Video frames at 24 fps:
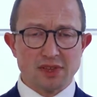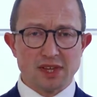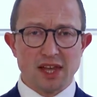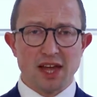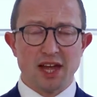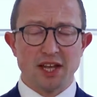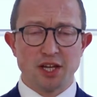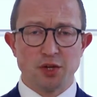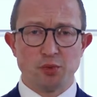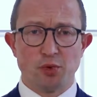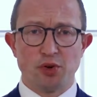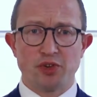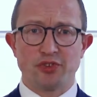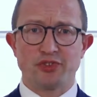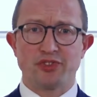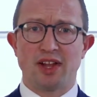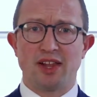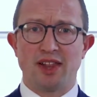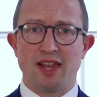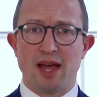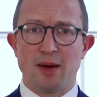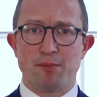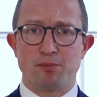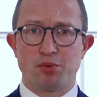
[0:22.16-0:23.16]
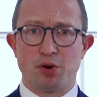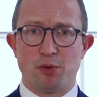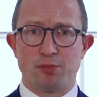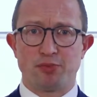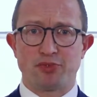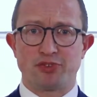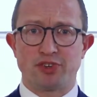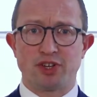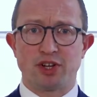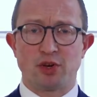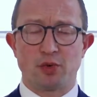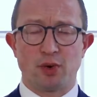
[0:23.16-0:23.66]
and you want to sell that
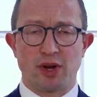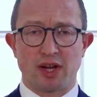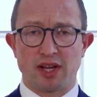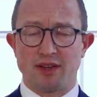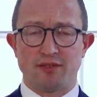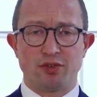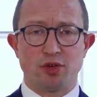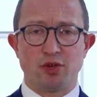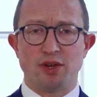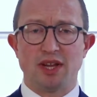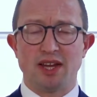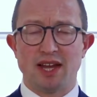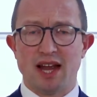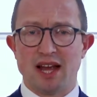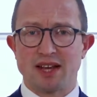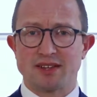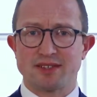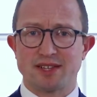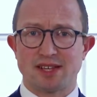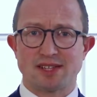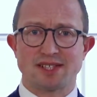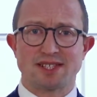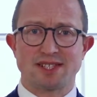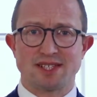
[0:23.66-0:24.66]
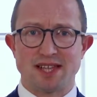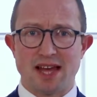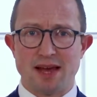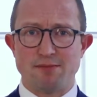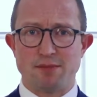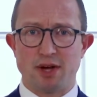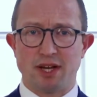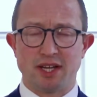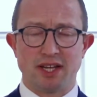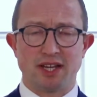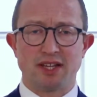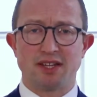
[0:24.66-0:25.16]
property quickly, if you need access to that
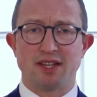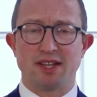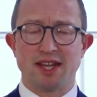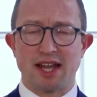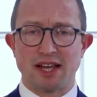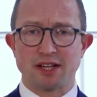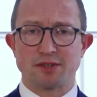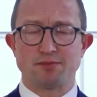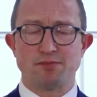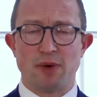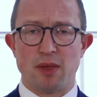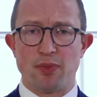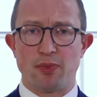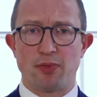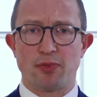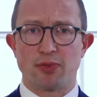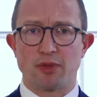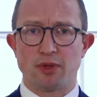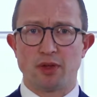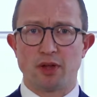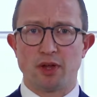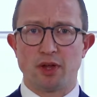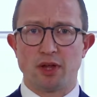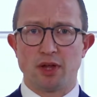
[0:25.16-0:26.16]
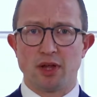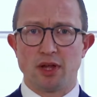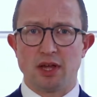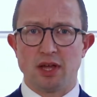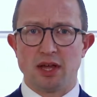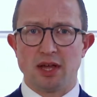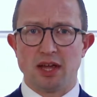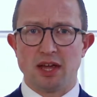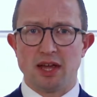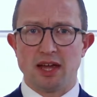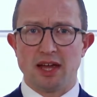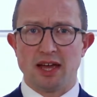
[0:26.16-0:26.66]
money in the next month,
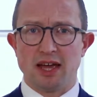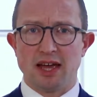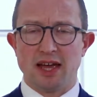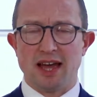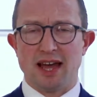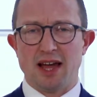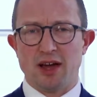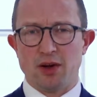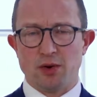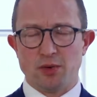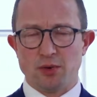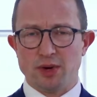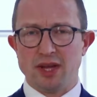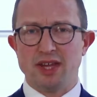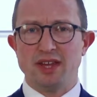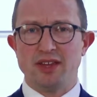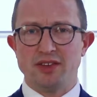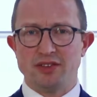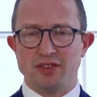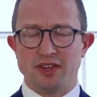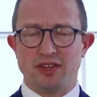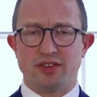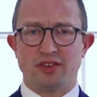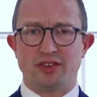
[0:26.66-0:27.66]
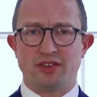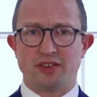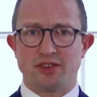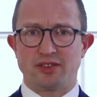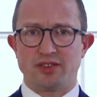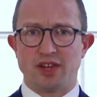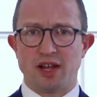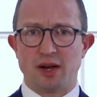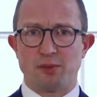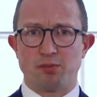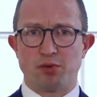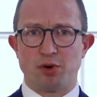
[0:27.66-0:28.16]
how easy is it to
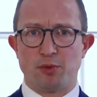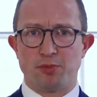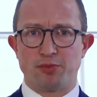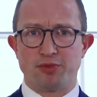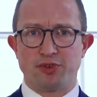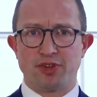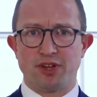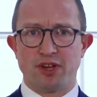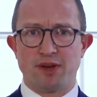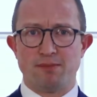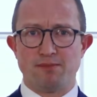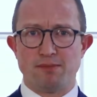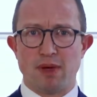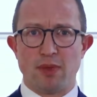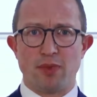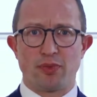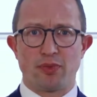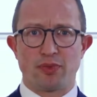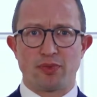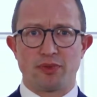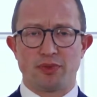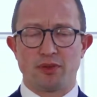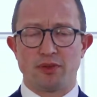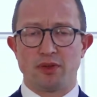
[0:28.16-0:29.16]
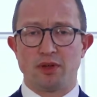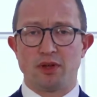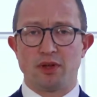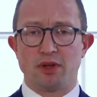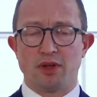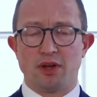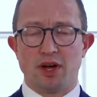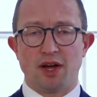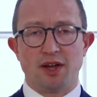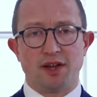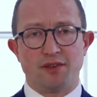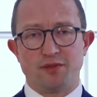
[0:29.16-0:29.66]
sell a property in a month?
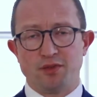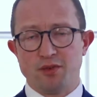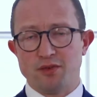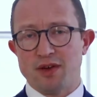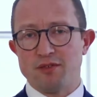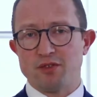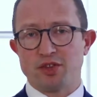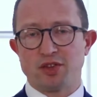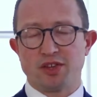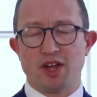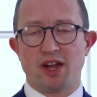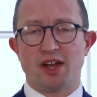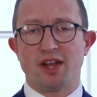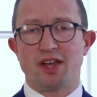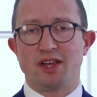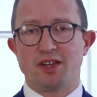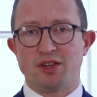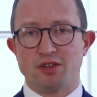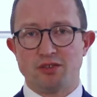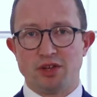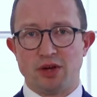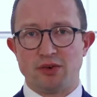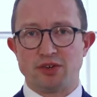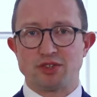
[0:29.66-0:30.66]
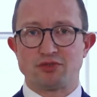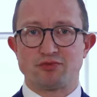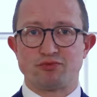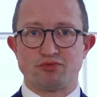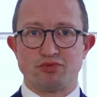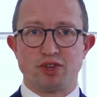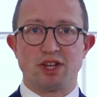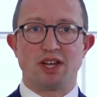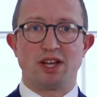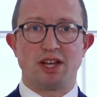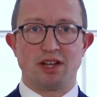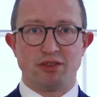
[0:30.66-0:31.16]
And if you've ever done it, you know it's
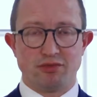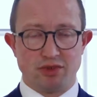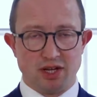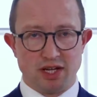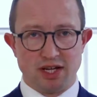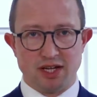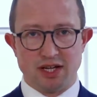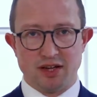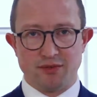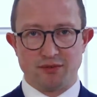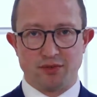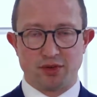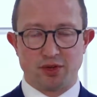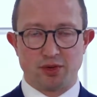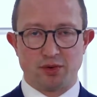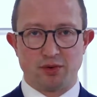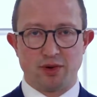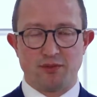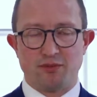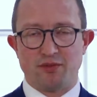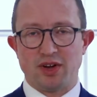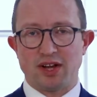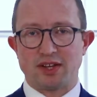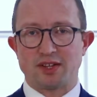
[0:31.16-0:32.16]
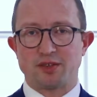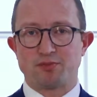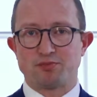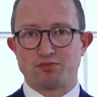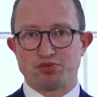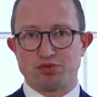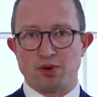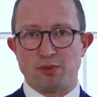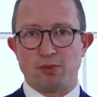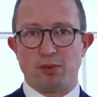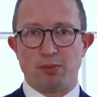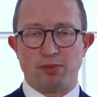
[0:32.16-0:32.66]
really, really difficult. In fact, it's
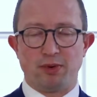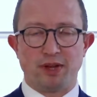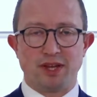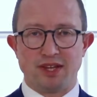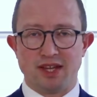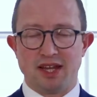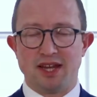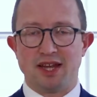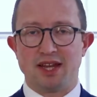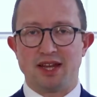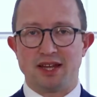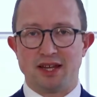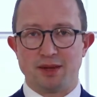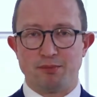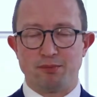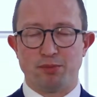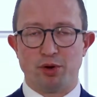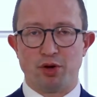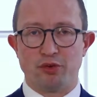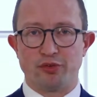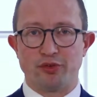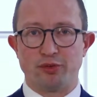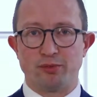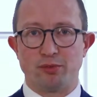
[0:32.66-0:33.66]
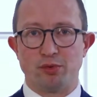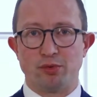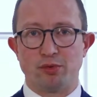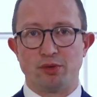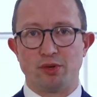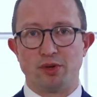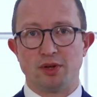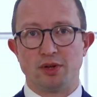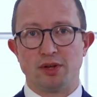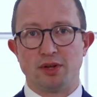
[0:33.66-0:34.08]
probably nearly impossible.